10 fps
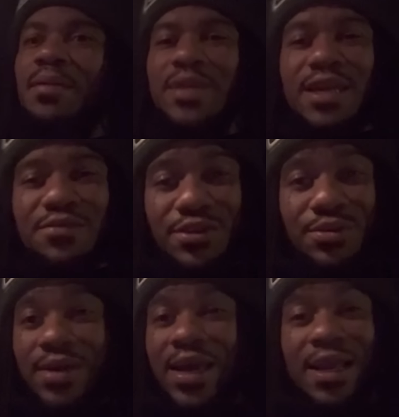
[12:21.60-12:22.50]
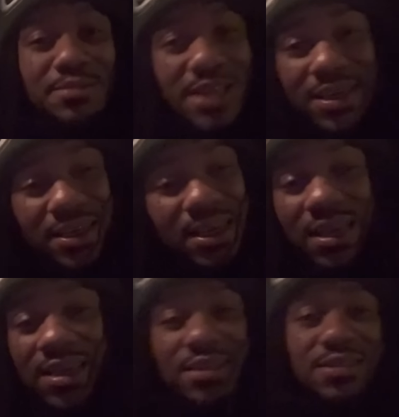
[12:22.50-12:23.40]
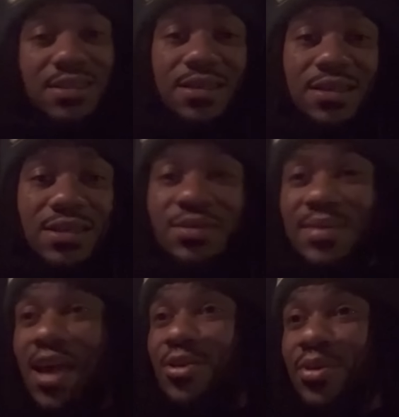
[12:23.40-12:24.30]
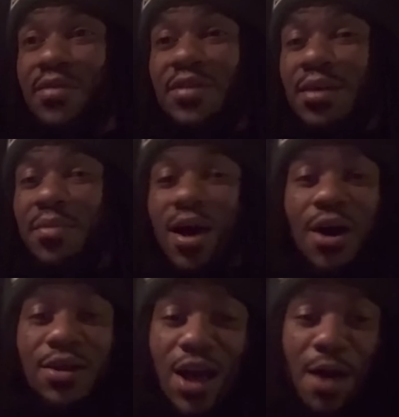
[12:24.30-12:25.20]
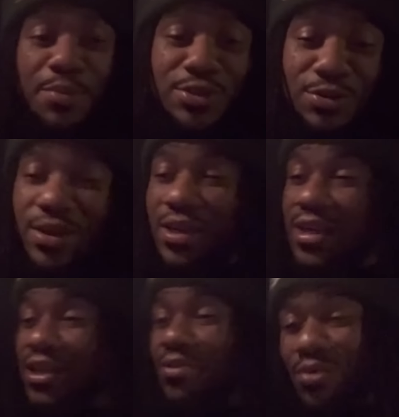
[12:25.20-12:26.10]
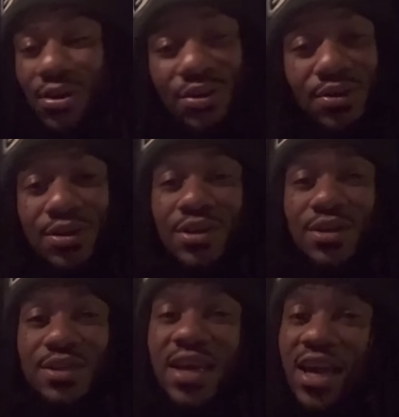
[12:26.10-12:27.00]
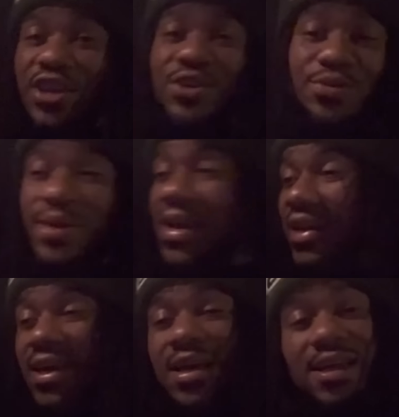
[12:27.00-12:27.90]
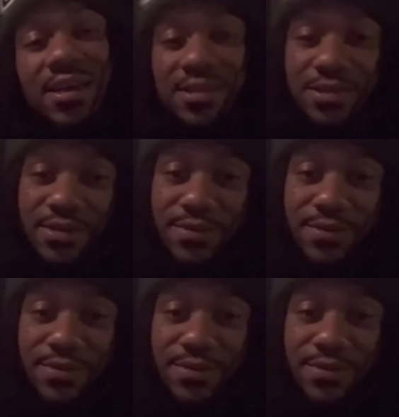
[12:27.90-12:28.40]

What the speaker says: I'm leaving you and I'm taking the kids. So now you're giving him all the opportunity in the world to end you and the kids.